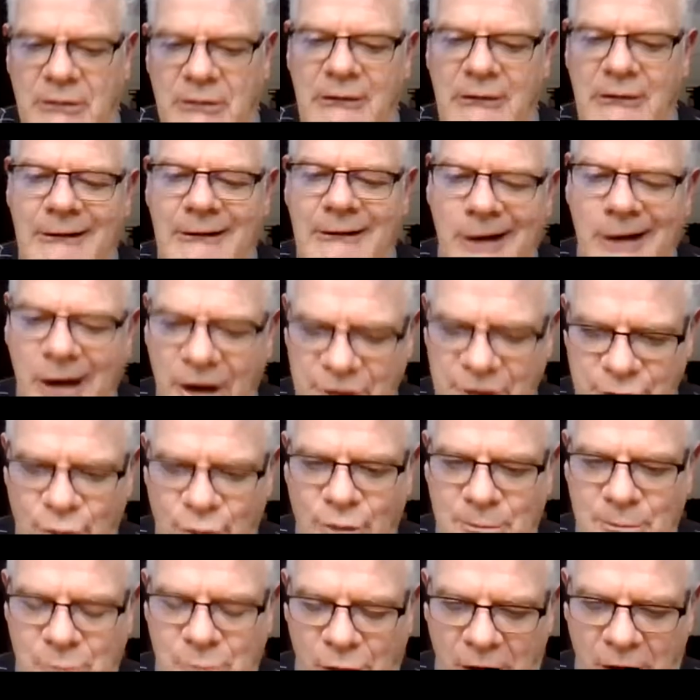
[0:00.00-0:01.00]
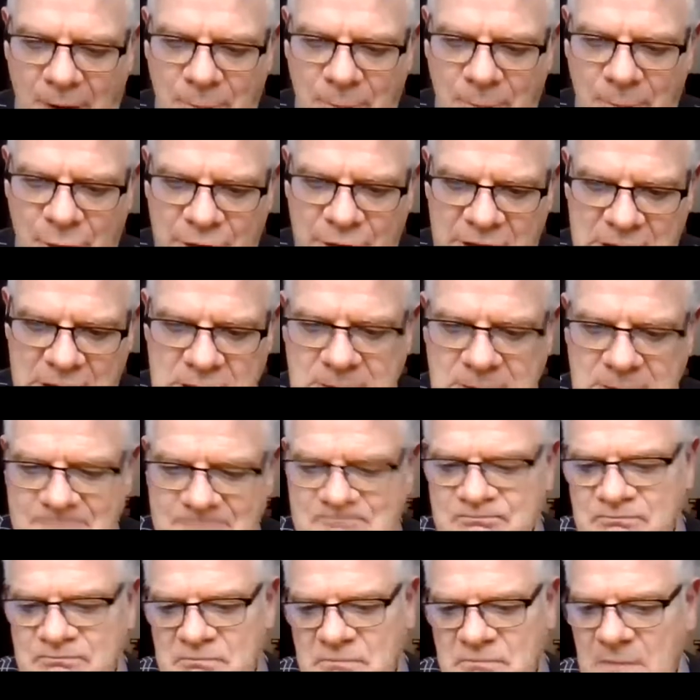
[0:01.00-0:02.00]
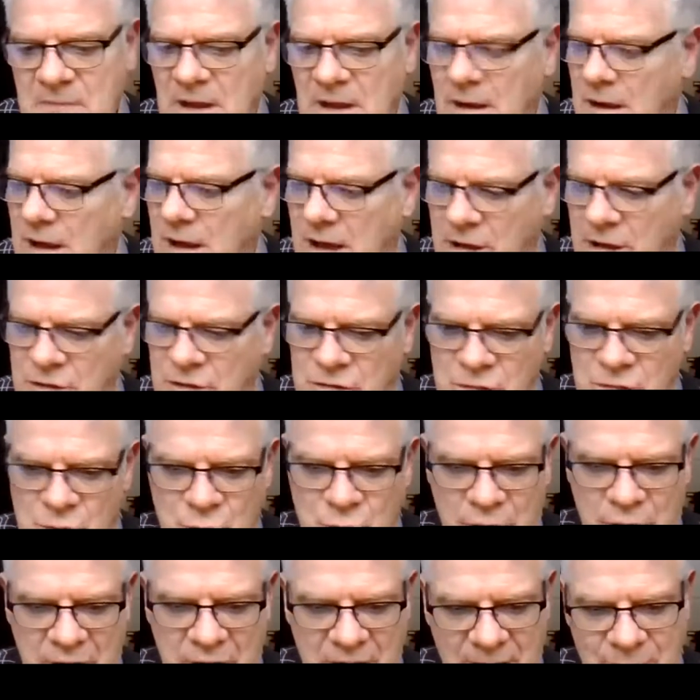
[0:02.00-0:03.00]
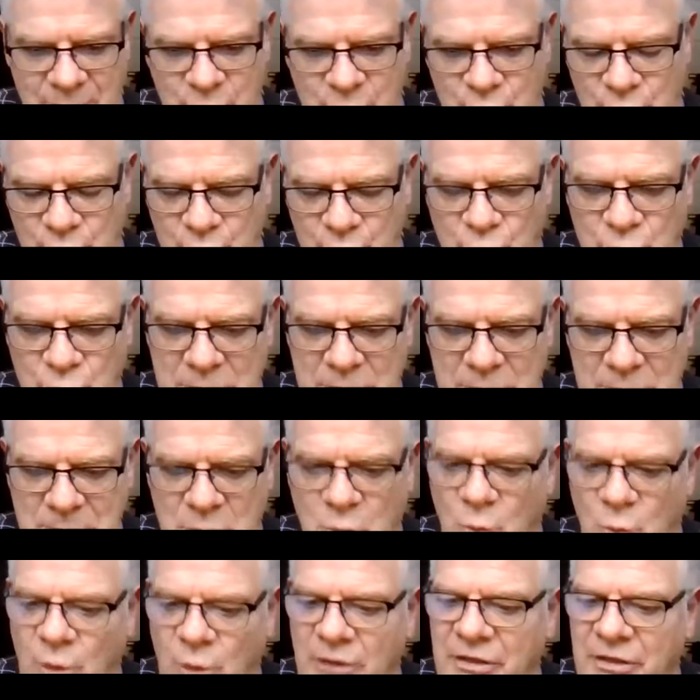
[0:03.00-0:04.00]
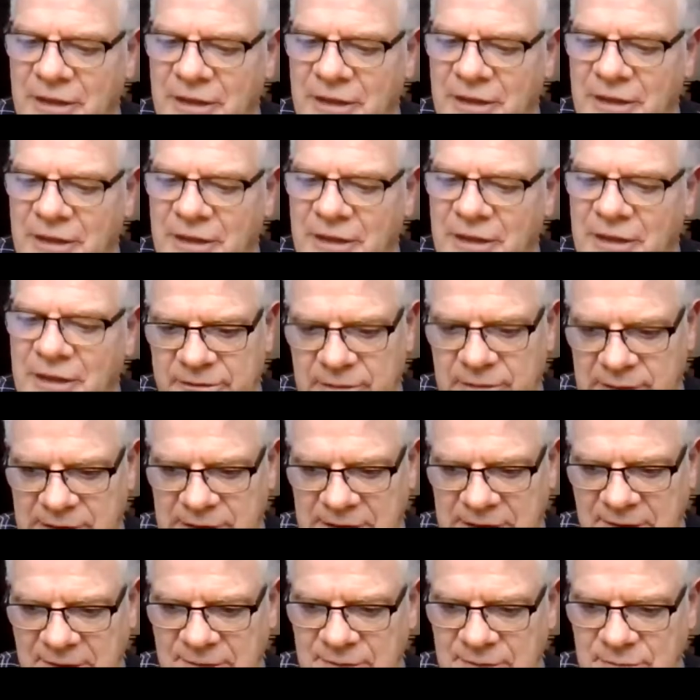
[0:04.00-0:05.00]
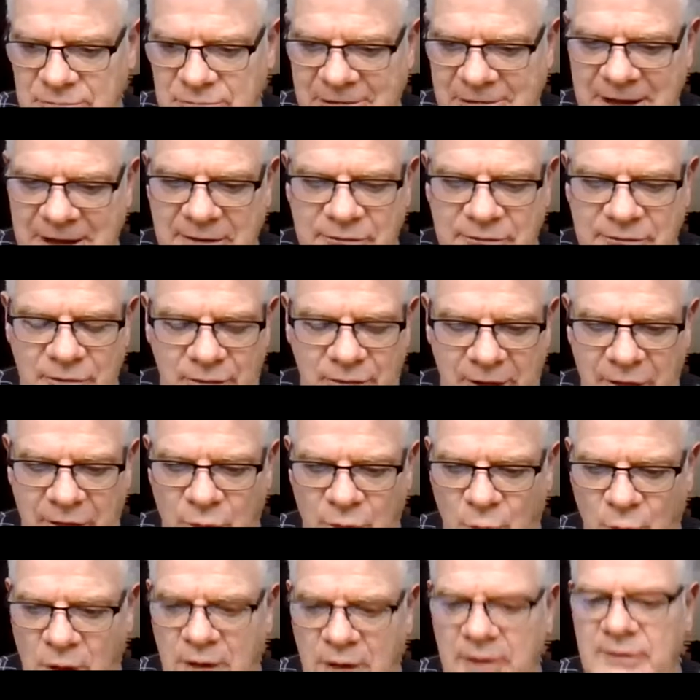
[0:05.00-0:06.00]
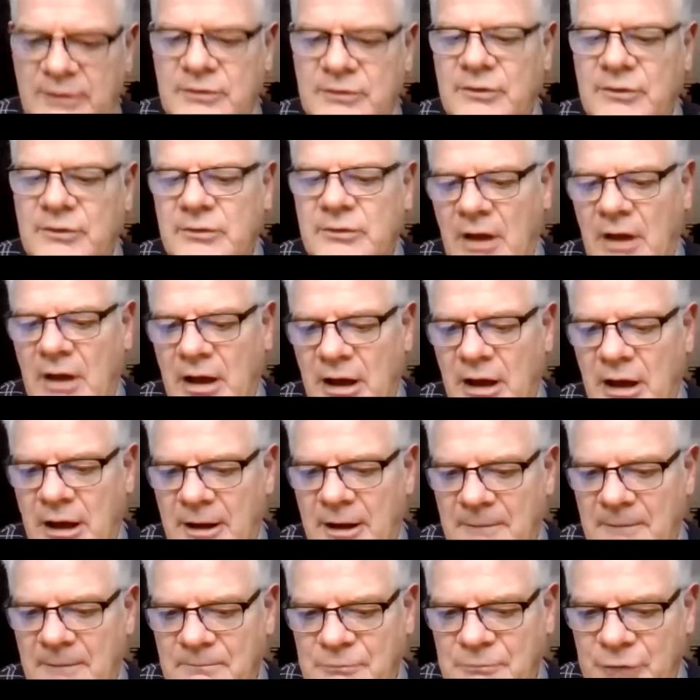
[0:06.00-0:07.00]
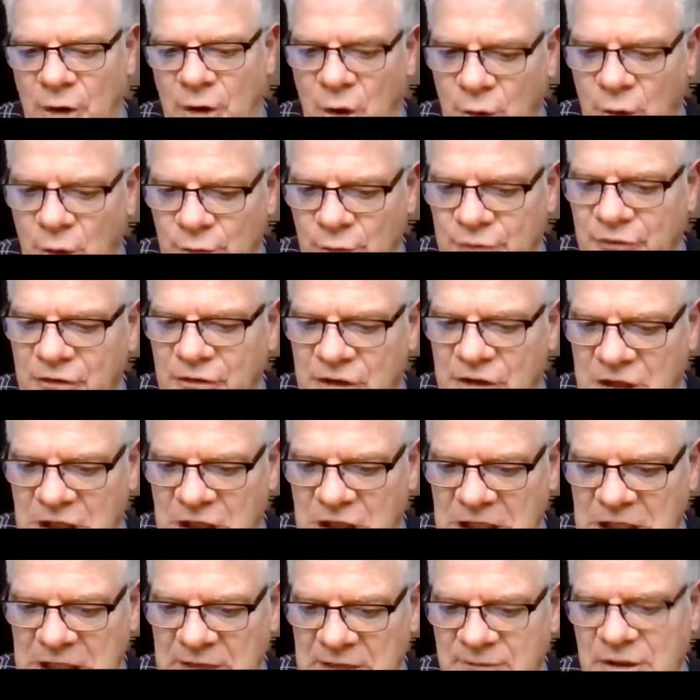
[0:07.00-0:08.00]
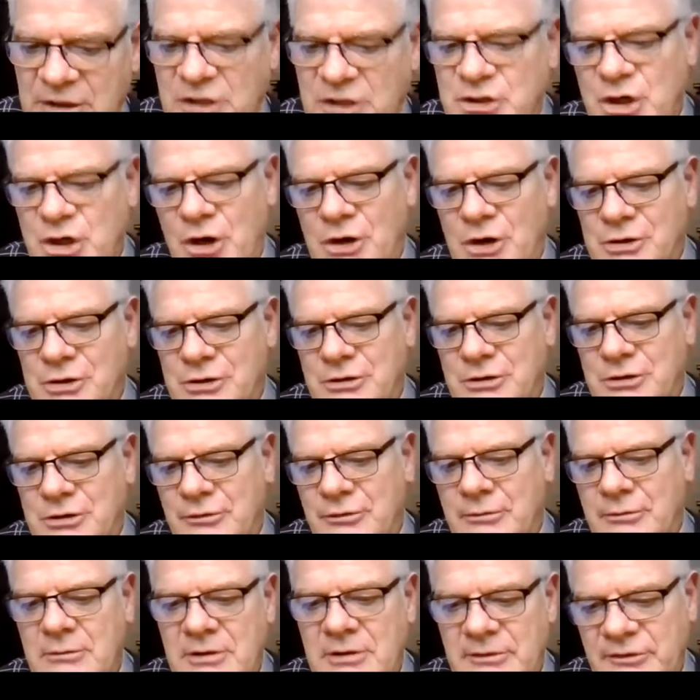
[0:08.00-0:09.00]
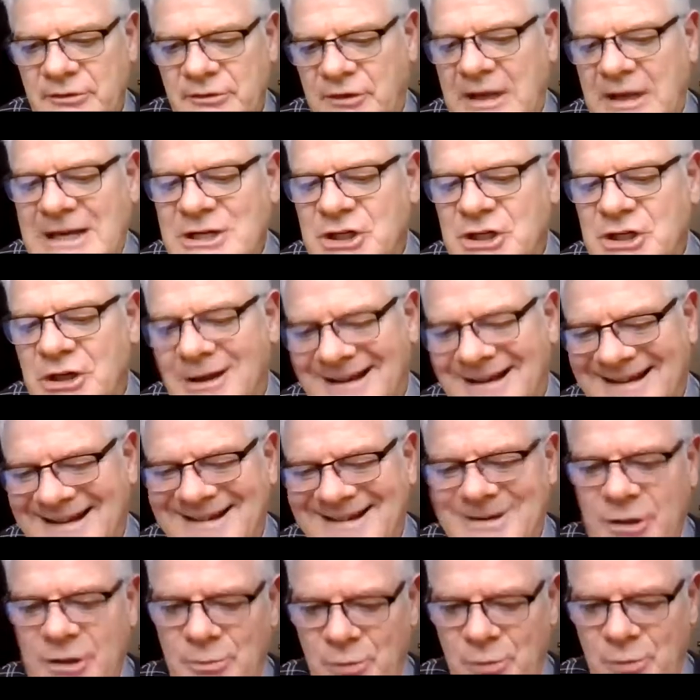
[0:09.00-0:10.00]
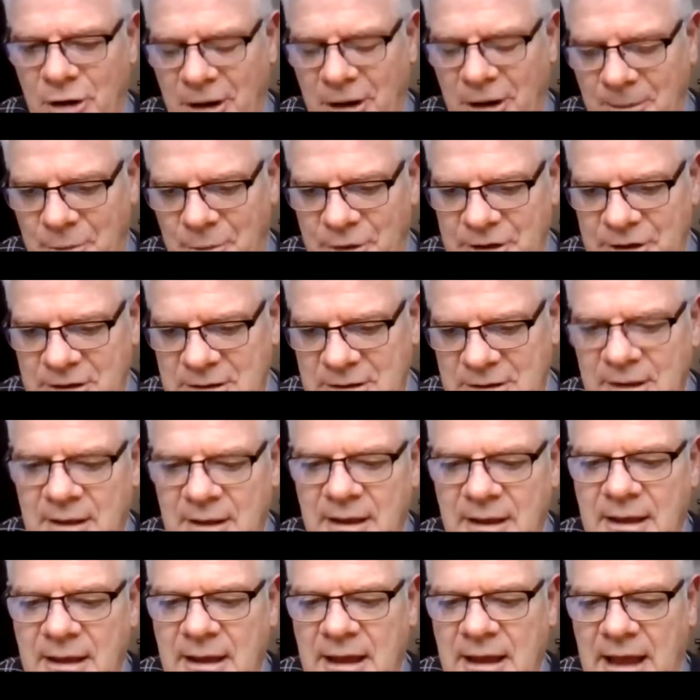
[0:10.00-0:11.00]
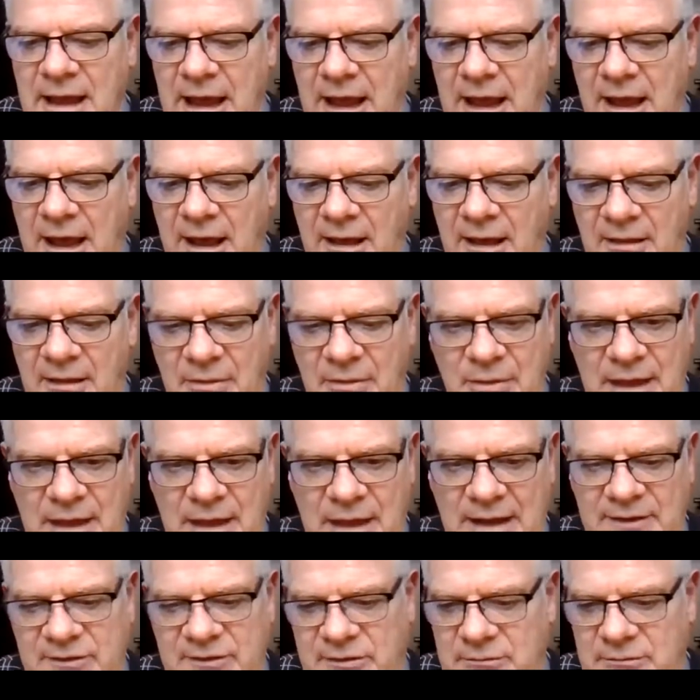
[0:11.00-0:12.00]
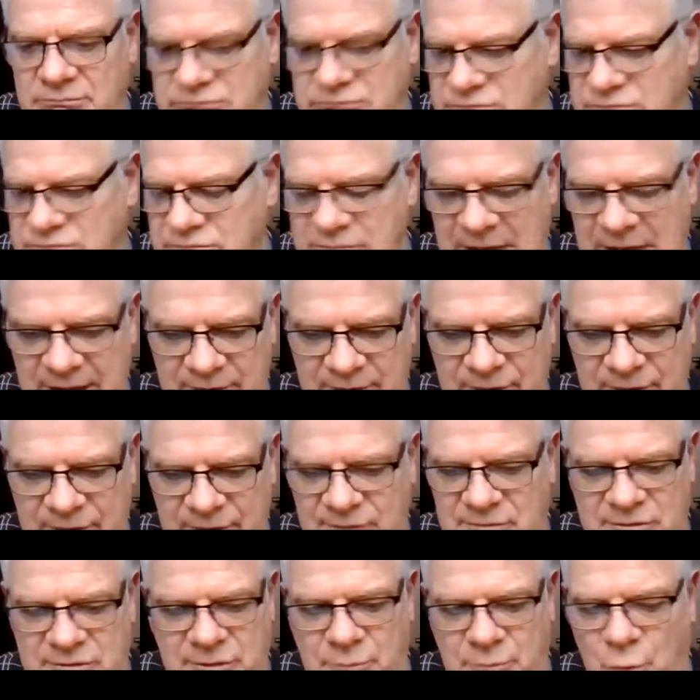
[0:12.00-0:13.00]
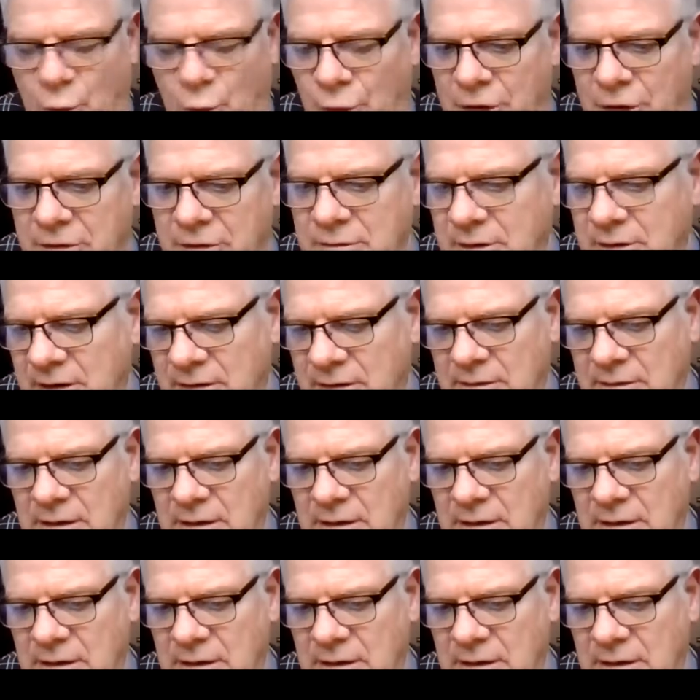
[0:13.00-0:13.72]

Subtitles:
on your property. You can come to an agreement with the applicant to lease, rent, or otherwise to host the EV charger station on your property, and that's supported and